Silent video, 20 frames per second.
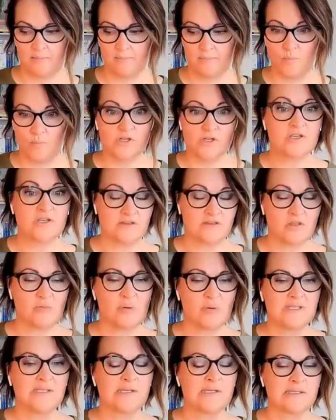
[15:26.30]
which is the
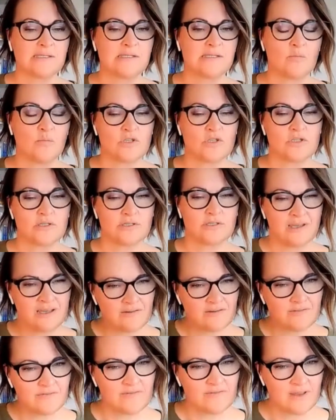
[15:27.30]
business, which is
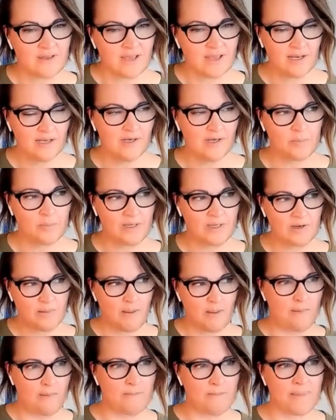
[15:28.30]
kind of a little bit
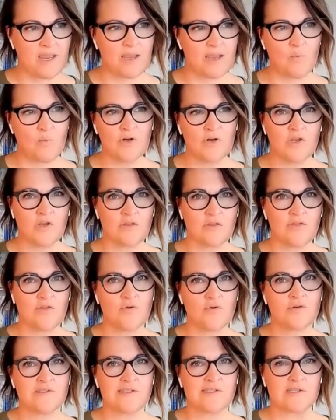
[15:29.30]
bigger? What are your
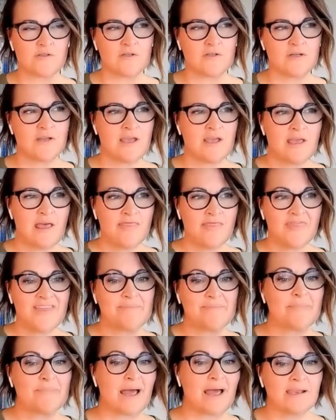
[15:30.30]
thoughts on the
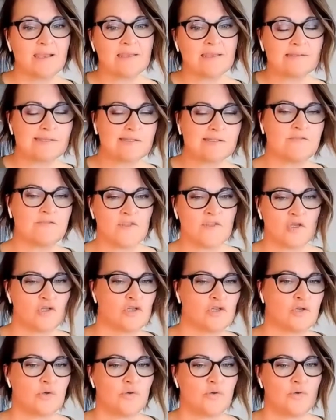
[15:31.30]
balance of the
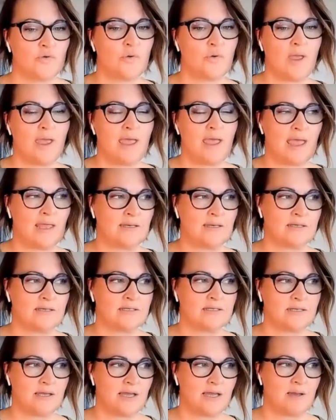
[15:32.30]
two and
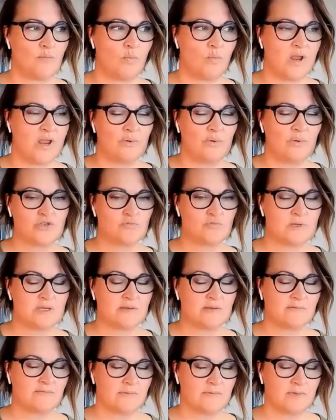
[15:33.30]
where we should
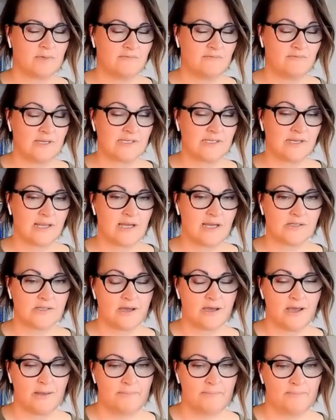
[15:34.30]
be investing our
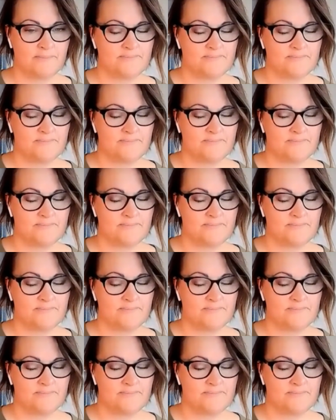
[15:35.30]
time?